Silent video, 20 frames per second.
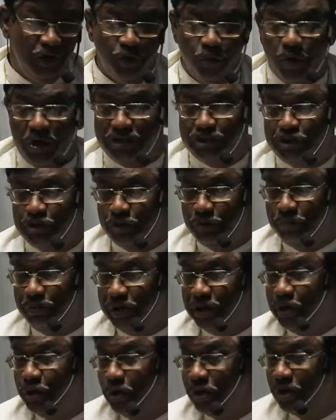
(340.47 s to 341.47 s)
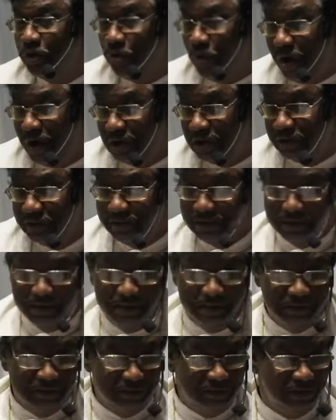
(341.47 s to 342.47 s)
What should be your
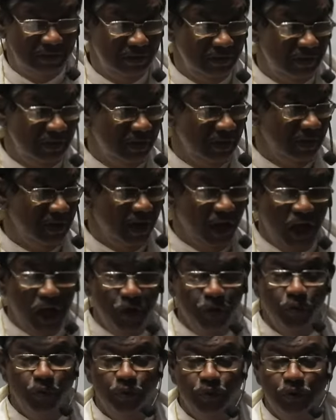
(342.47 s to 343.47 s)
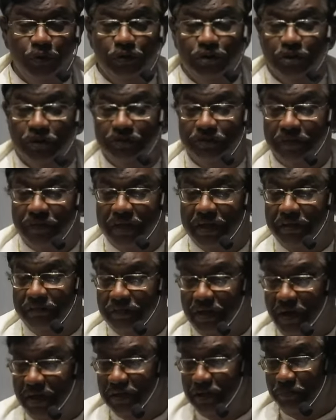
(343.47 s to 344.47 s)
qualities? How you should forgive
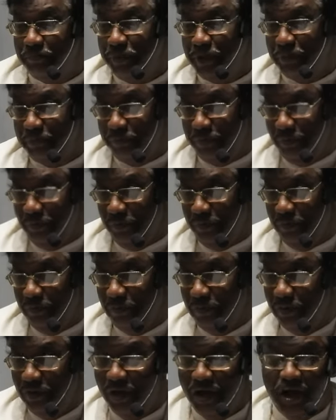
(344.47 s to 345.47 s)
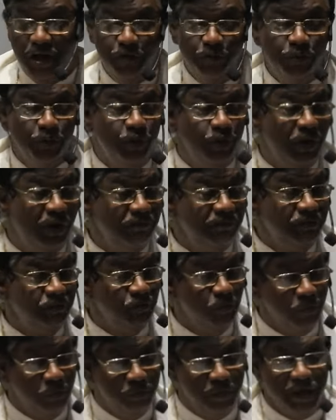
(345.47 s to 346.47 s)
other people? How you have to
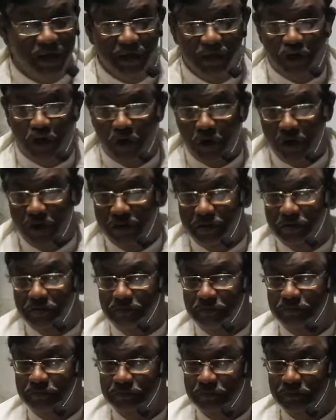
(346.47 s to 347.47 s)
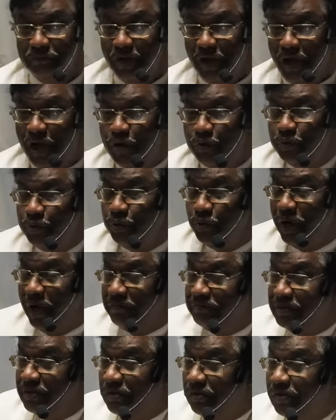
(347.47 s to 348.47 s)
obey God? How you
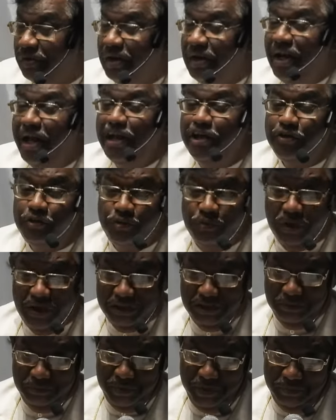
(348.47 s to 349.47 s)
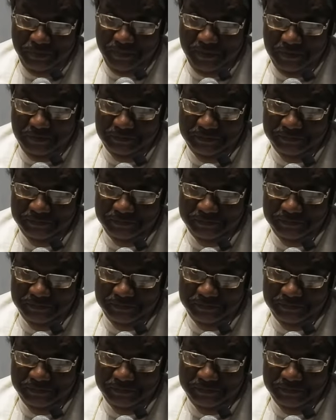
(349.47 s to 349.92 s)
have to relate to other people?